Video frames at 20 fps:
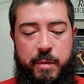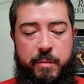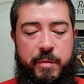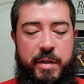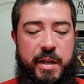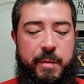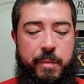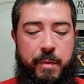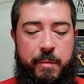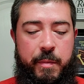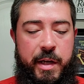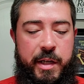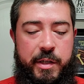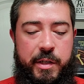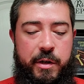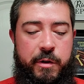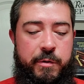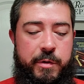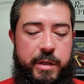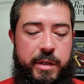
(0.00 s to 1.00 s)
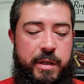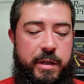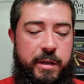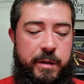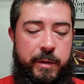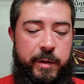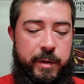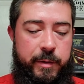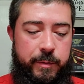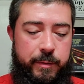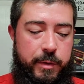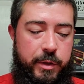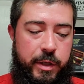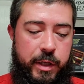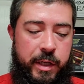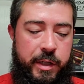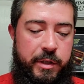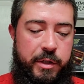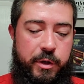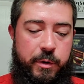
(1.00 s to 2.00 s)
I'm dipping my toes into
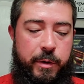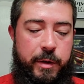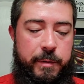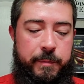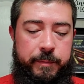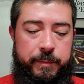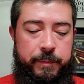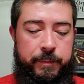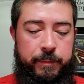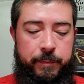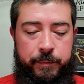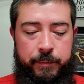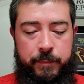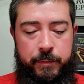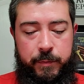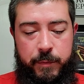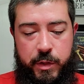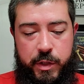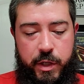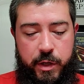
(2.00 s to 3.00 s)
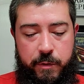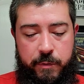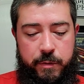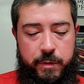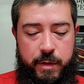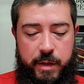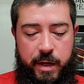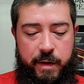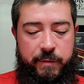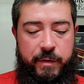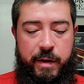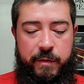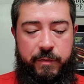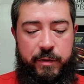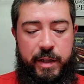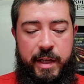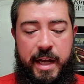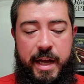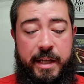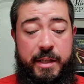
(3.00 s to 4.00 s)
into it. So I've
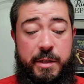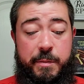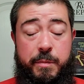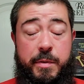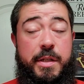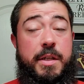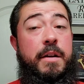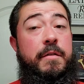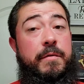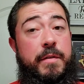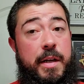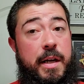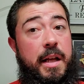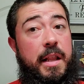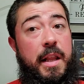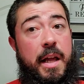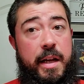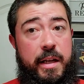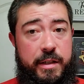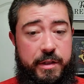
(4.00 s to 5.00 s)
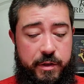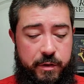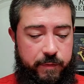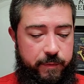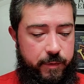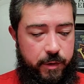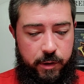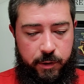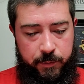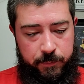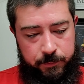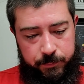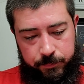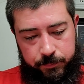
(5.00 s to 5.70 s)
definitely had some stuff that I like so far.